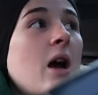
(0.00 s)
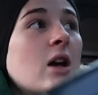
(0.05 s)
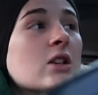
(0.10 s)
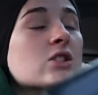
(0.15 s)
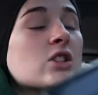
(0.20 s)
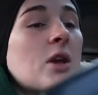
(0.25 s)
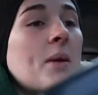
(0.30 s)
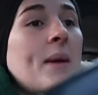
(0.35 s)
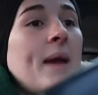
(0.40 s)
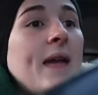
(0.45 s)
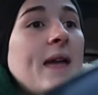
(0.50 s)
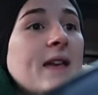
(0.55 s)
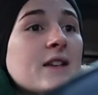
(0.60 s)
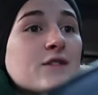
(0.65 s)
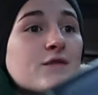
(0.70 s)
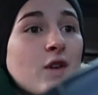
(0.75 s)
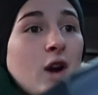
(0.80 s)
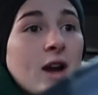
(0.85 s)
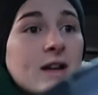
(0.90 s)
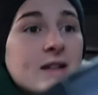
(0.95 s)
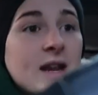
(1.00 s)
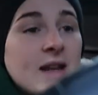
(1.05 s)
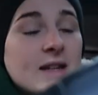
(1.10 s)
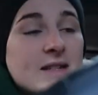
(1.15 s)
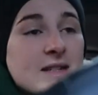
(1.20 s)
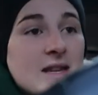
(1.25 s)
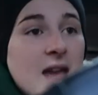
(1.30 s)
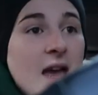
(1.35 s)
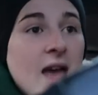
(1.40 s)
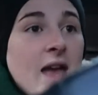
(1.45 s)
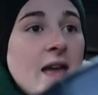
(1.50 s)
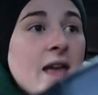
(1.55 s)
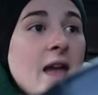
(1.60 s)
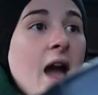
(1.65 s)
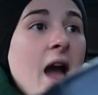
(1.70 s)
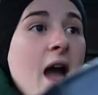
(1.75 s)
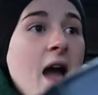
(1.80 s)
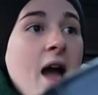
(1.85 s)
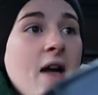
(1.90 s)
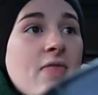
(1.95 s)
So it is Friday today,
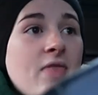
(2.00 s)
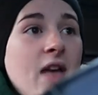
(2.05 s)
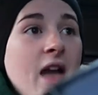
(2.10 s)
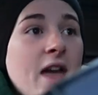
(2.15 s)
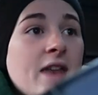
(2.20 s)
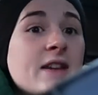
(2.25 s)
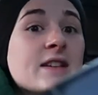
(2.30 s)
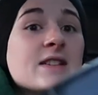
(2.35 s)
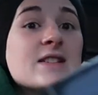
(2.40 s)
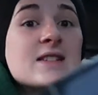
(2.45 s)
and then